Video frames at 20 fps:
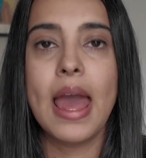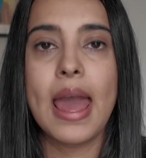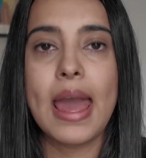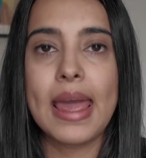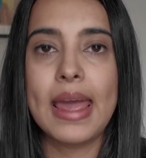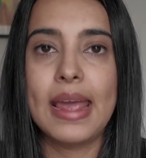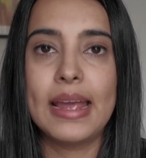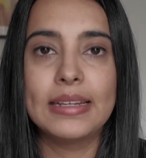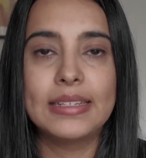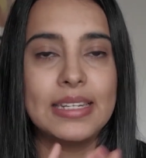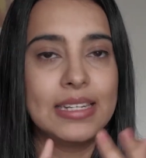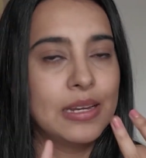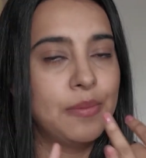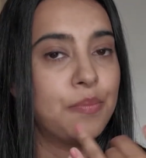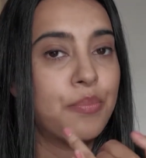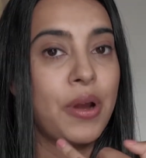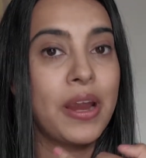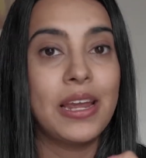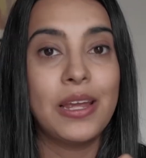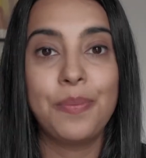It didn't
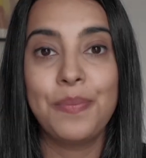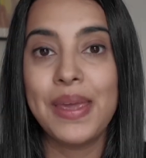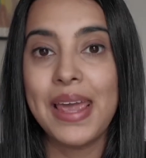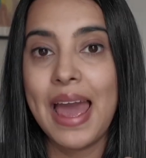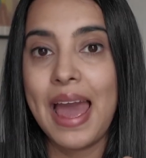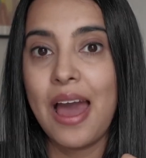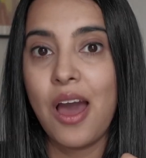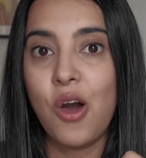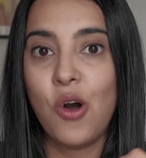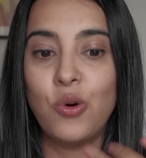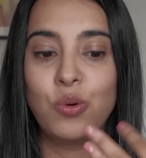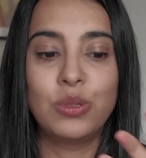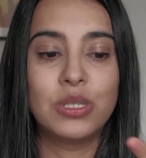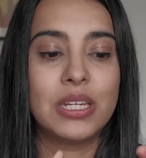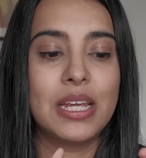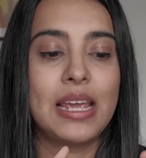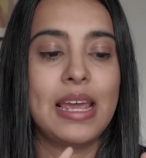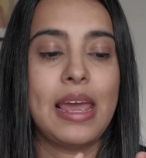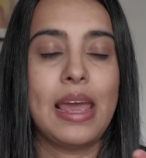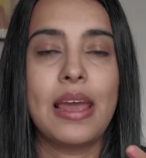break me out.
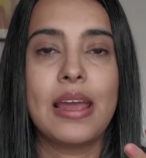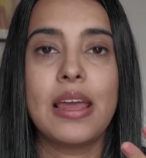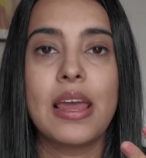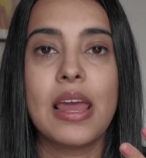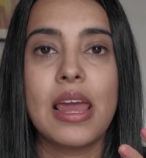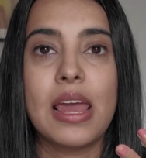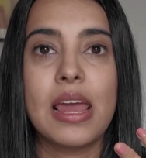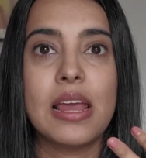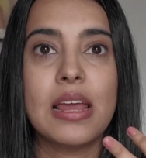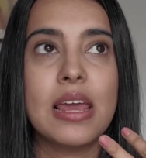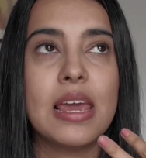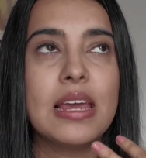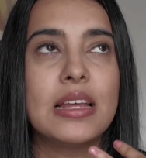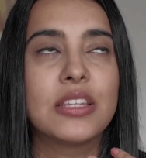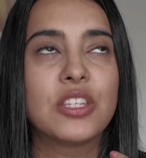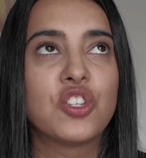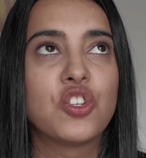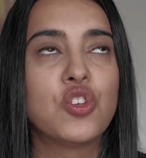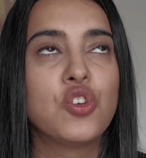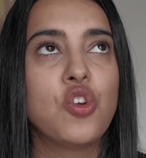
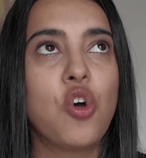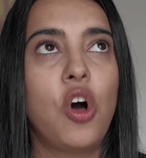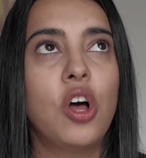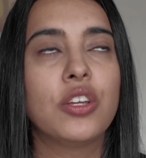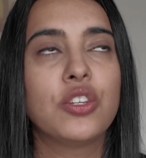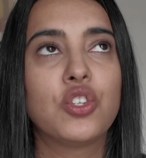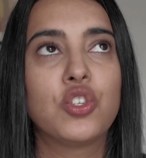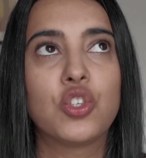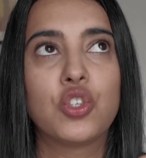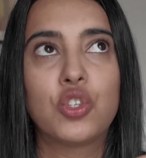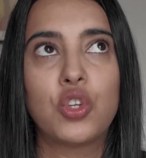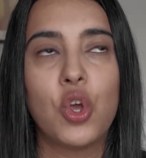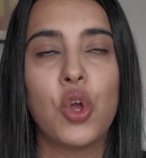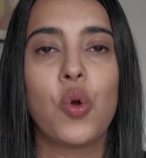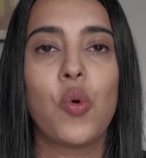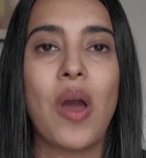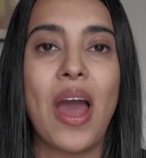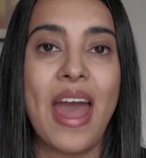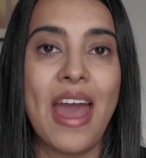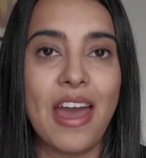It's not
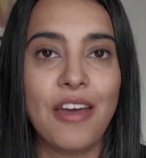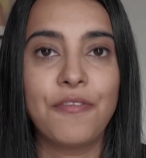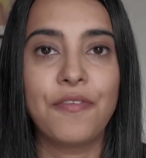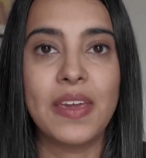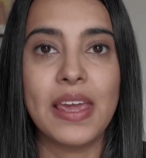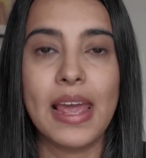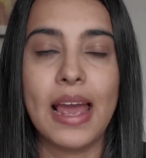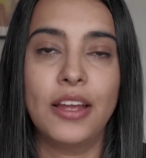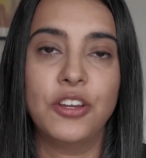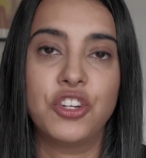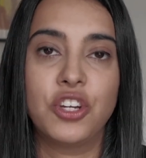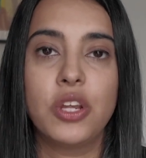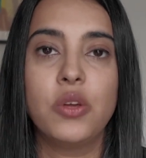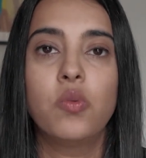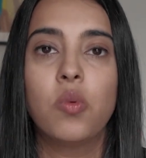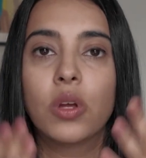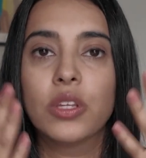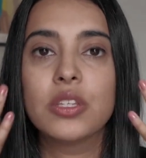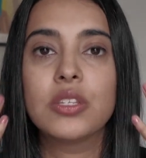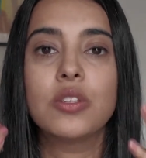so heavy, actually.
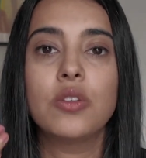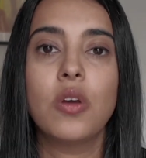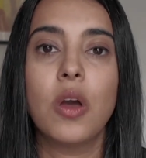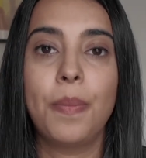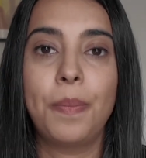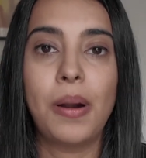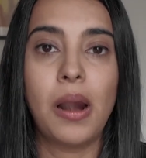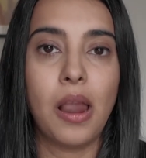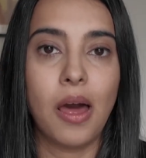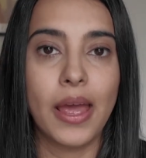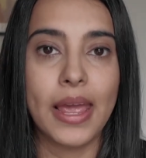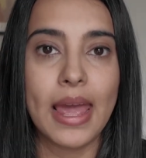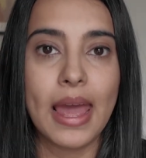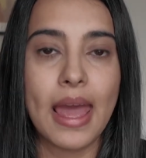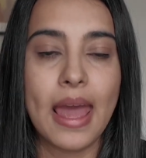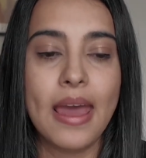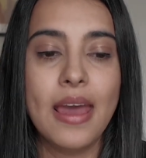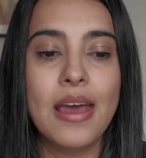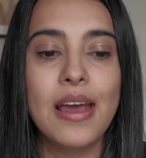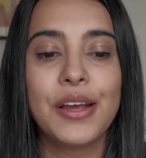Once you apply
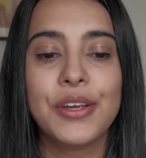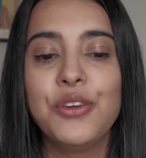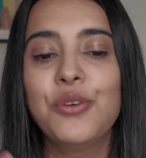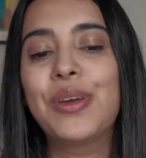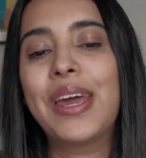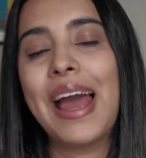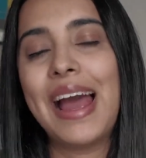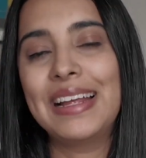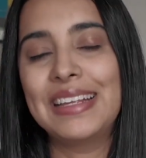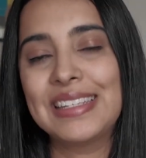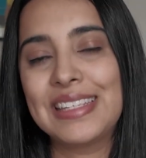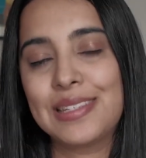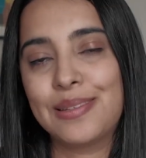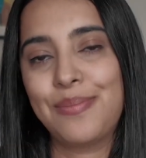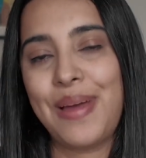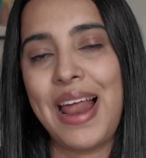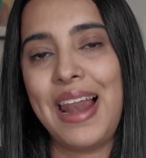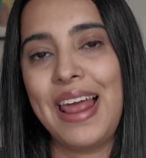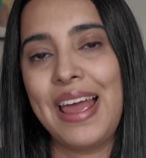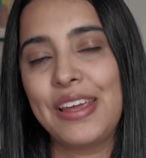it, you can
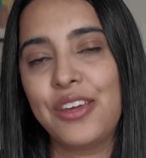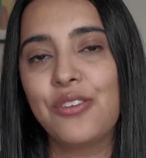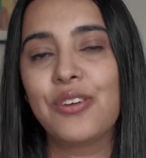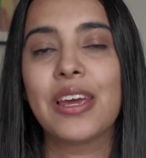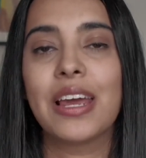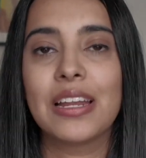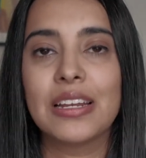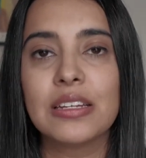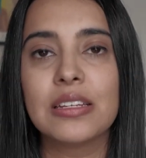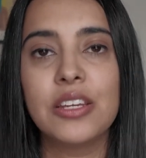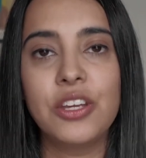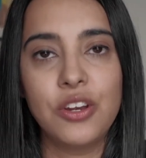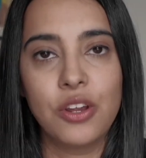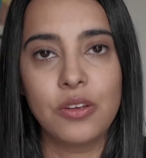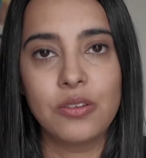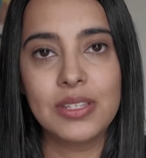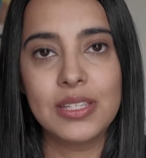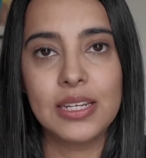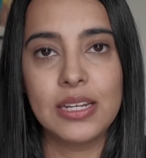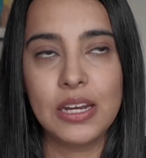smell it. You can,
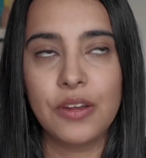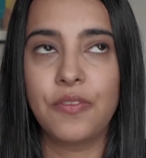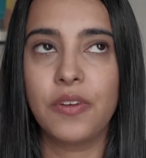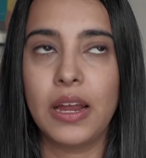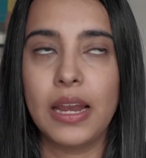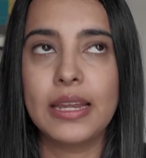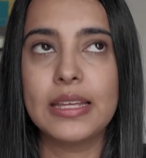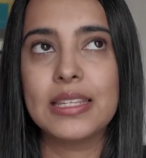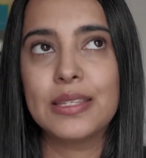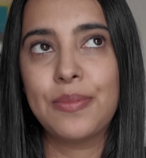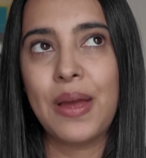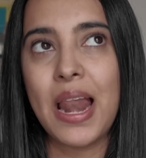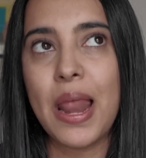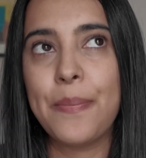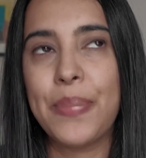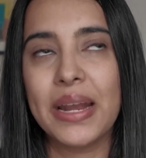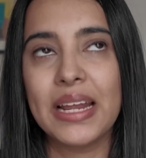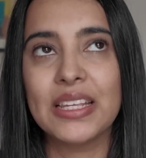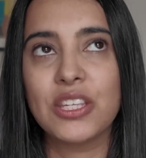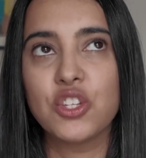significantly smell it,
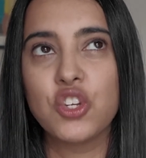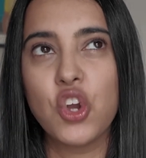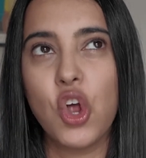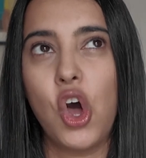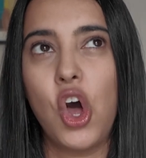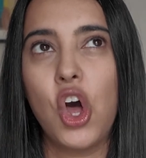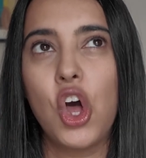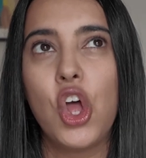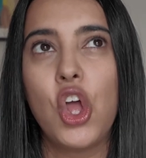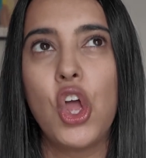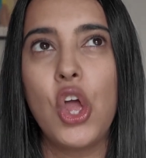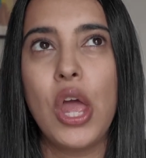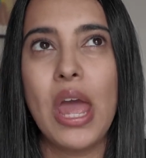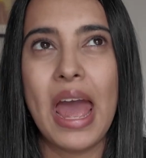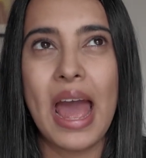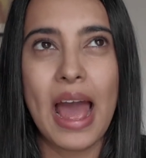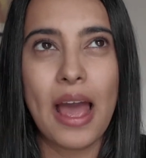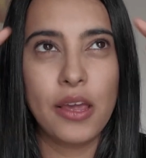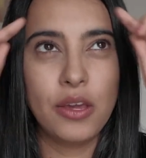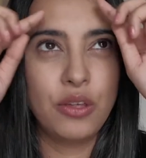but it's not
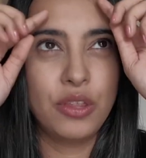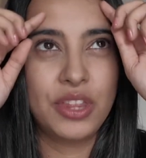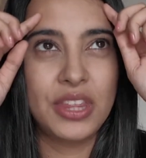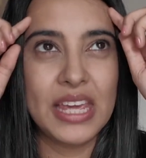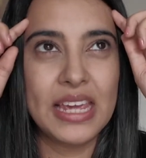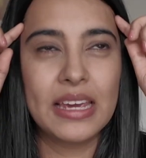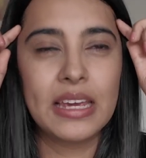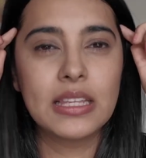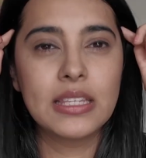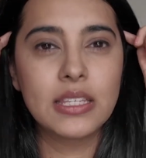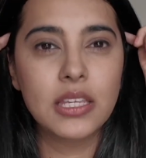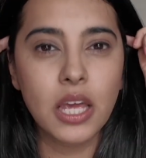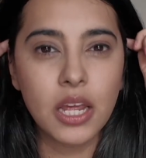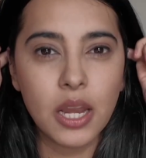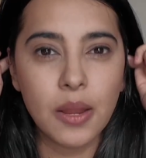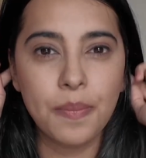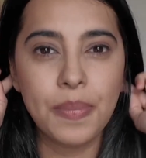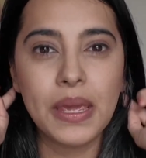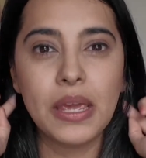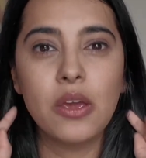how you think it's going
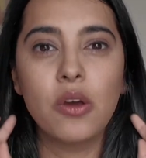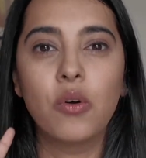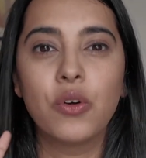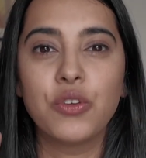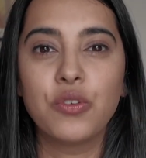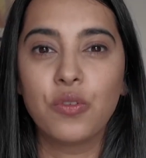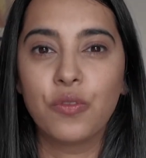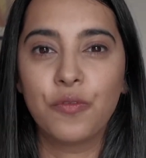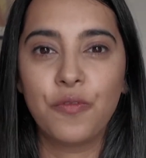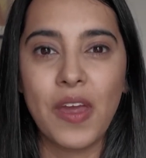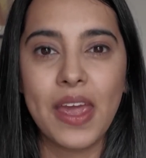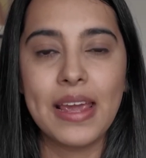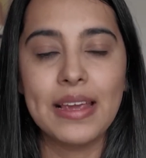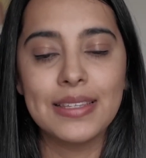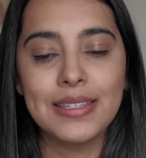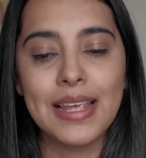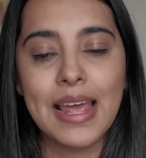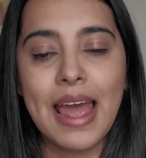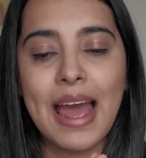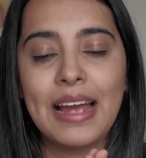to be on your
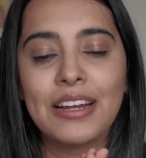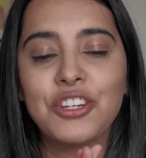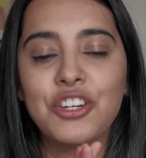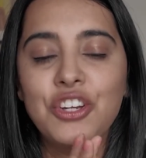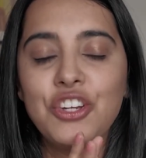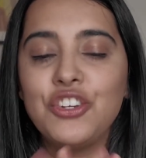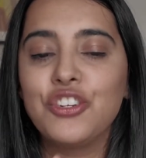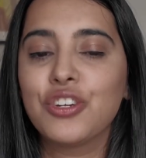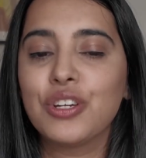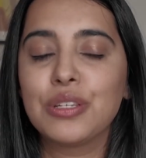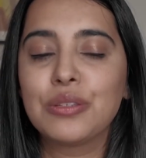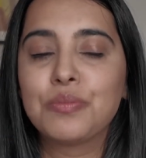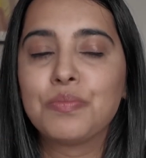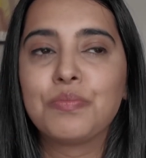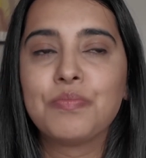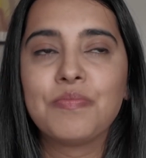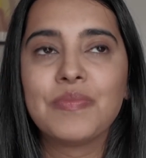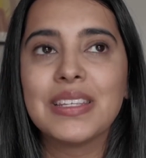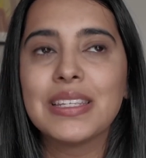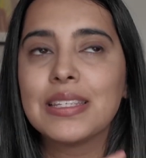face. It actually just
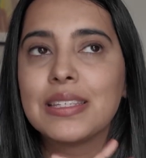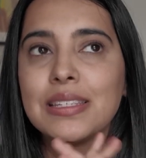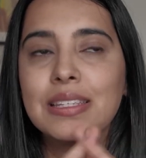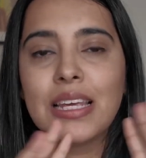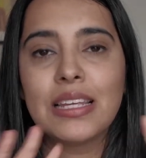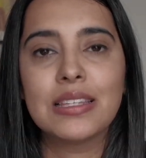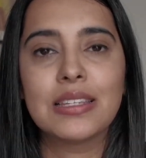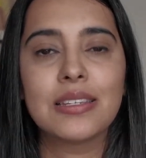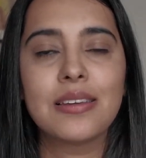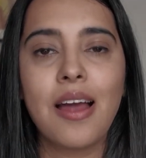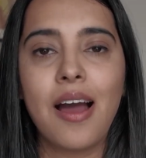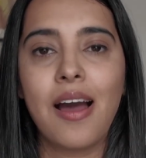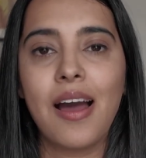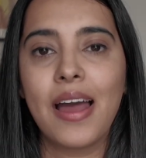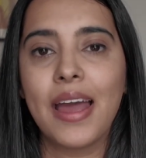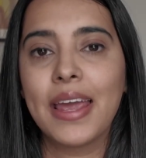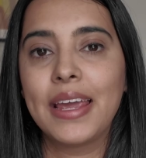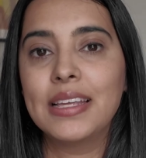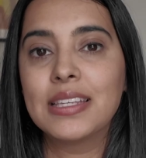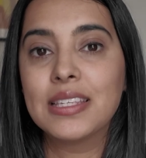sits
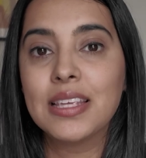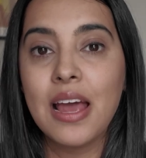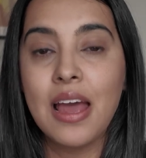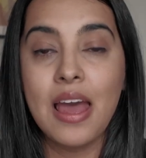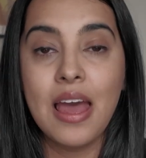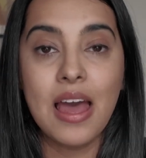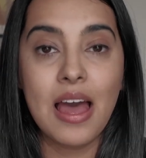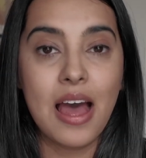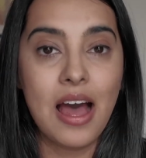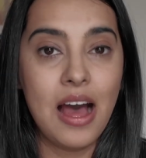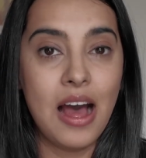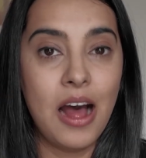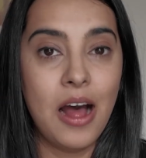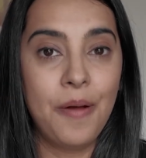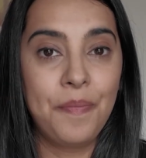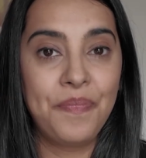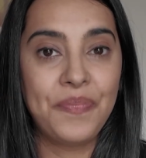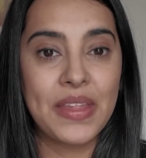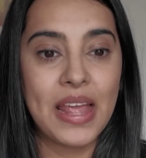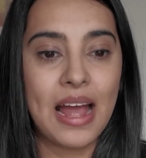nice,
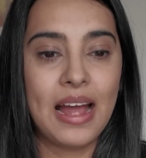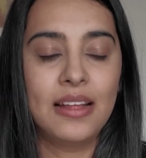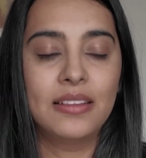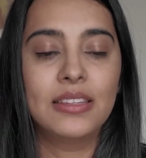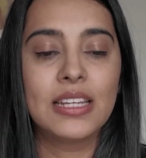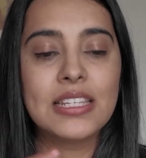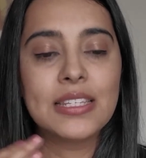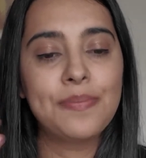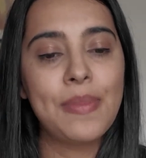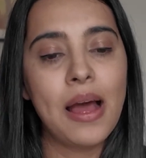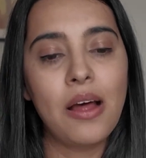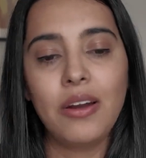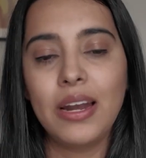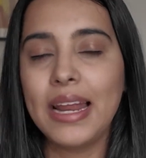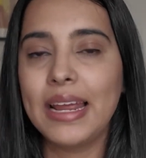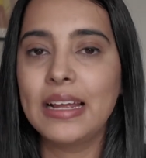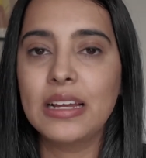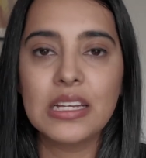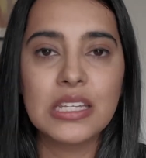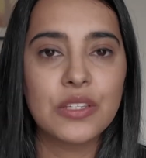and the smell
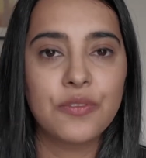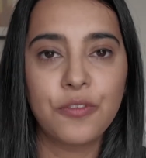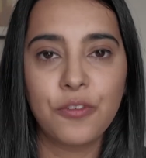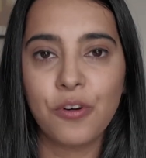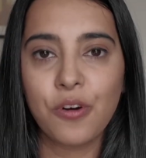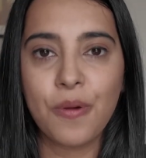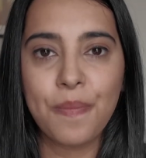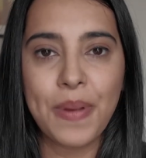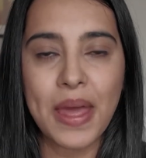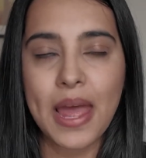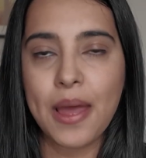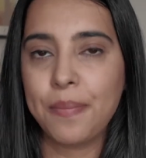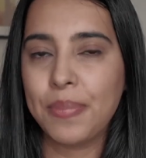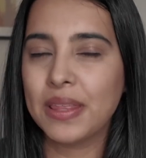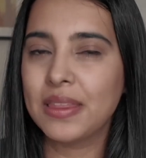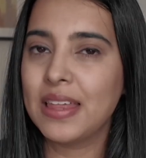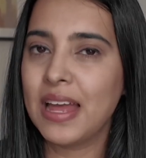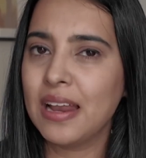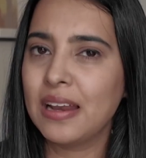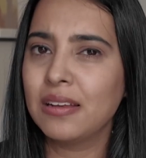lingers for a bit,
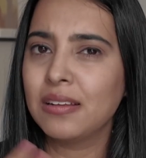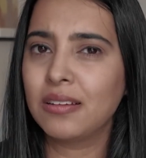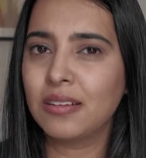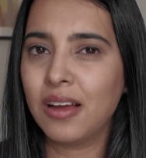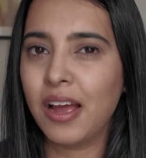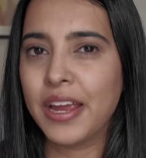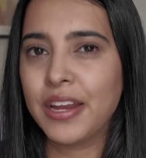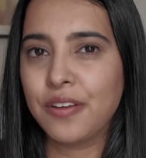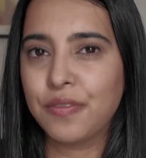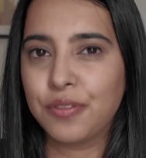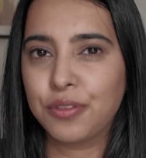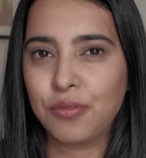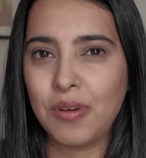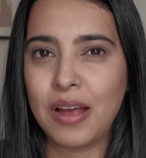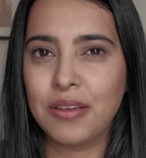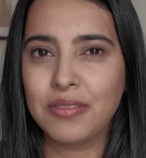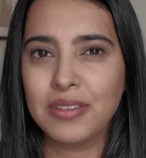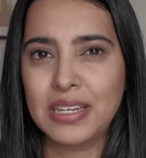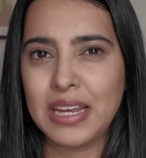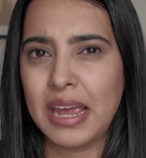but then kind of
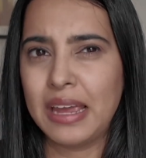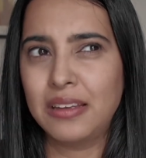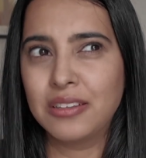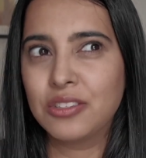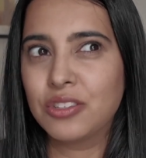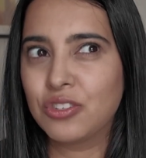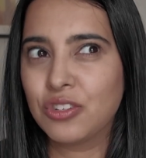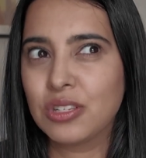throughout the day,